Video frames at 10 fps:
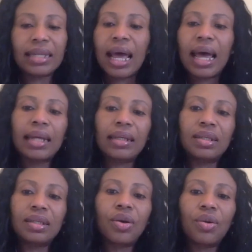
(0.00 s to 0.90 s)
And
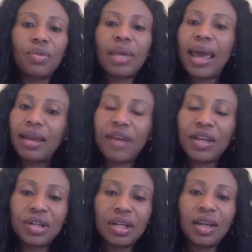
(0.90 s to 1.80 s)
so
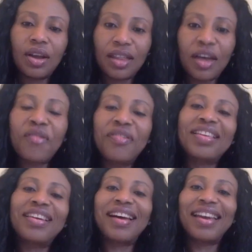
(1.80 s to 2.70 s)
eventually he got that over
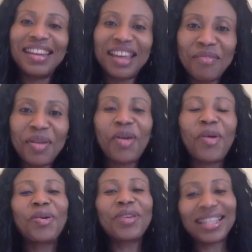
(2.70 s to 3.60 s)
the line. He gave me a
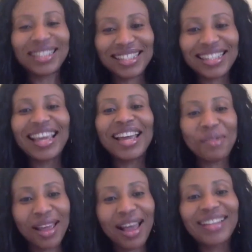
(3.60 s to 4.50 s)
call yesterday, and
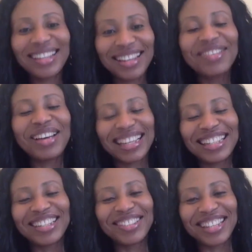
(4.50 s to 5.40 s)
we had
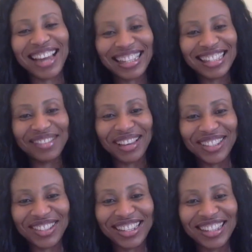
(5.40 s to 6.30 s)
a good chat
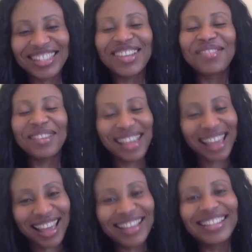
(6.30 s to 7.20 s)
eventually. So
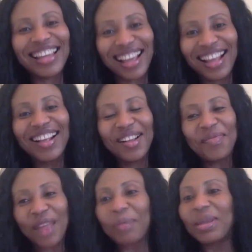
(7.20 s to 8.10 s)

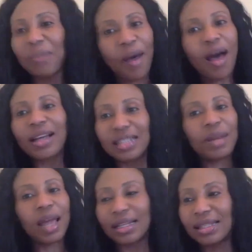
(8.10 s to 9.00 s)
I mean, the power
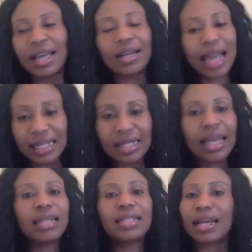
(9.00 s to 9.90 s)
team, like I said, letting
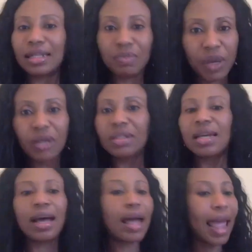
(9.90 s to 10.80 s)
agents,
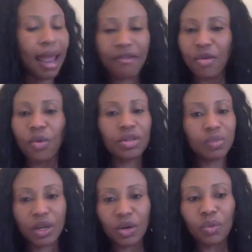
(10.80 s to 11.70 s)
builder,
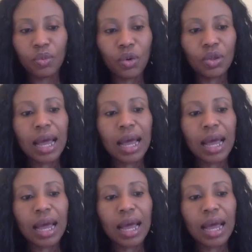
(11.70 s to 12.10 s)
everyone's been on board.